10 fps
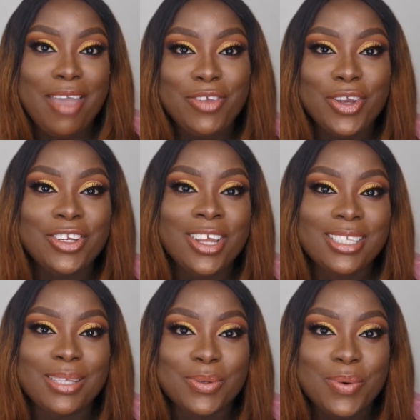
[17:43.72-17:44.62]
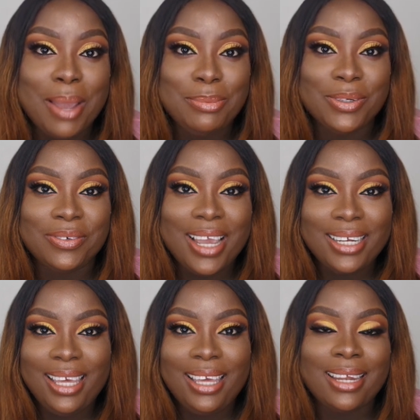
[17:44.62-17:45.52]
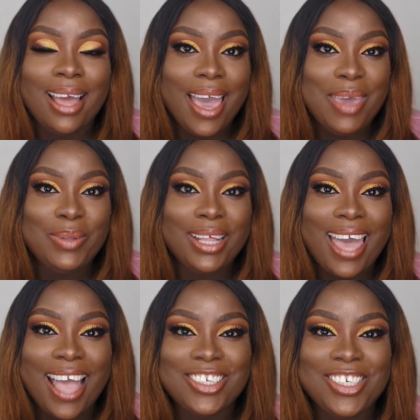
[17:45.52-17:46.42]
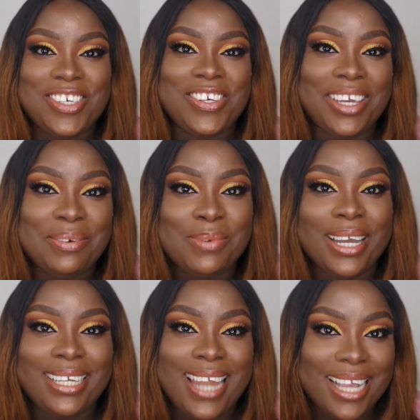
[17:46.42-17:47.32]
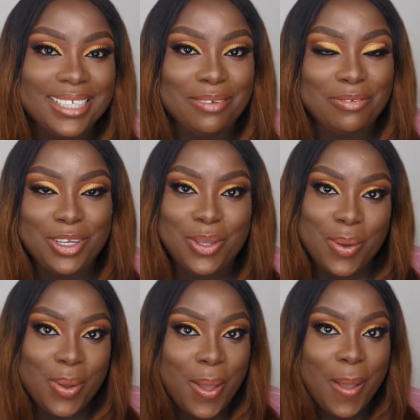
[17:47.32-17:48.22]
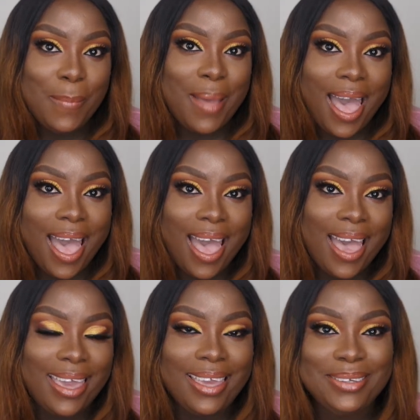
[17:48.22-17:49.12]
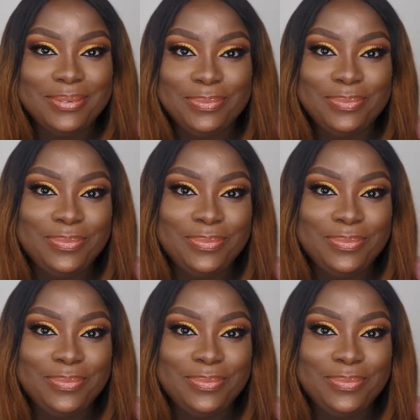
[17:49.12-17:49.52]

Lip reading: if you're not subscribed already, and I will catch you in my next video. Bye.